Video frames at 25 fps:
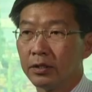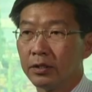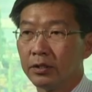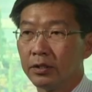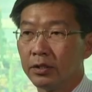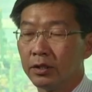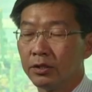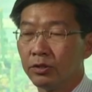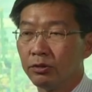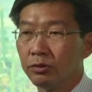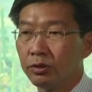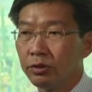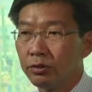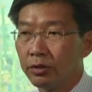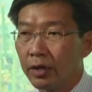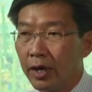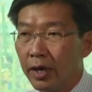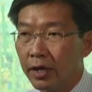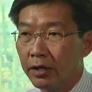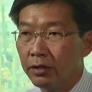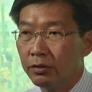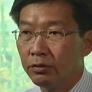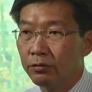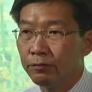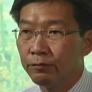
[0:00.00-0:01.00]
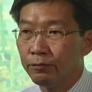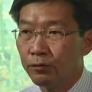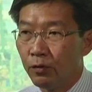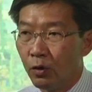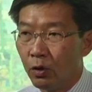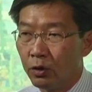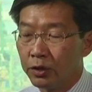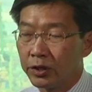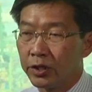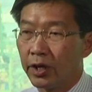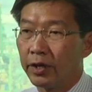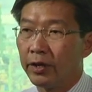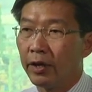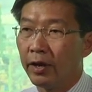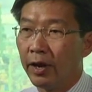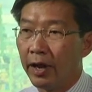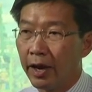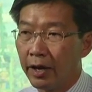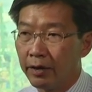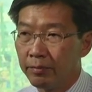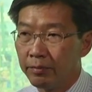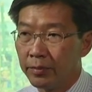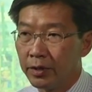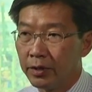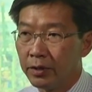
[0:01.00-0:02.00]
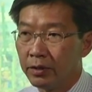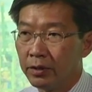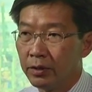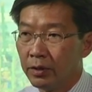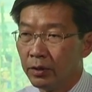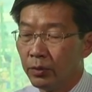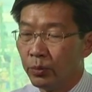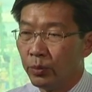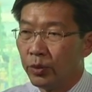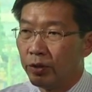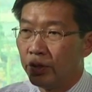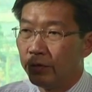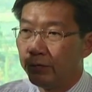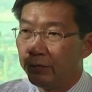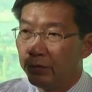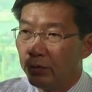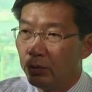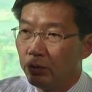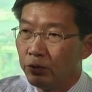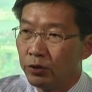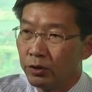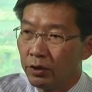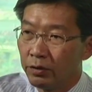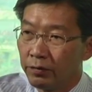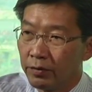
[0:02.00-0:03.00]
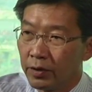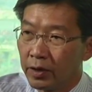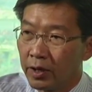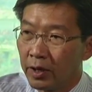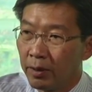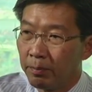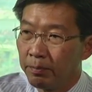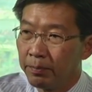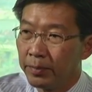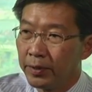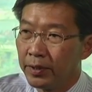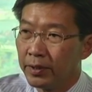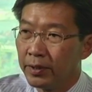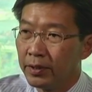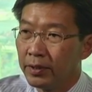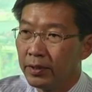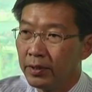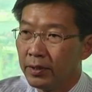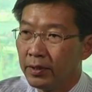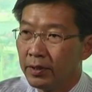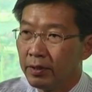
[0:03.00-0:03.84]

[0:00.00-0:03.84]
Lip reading: They should try to forge an alignment with the future of the company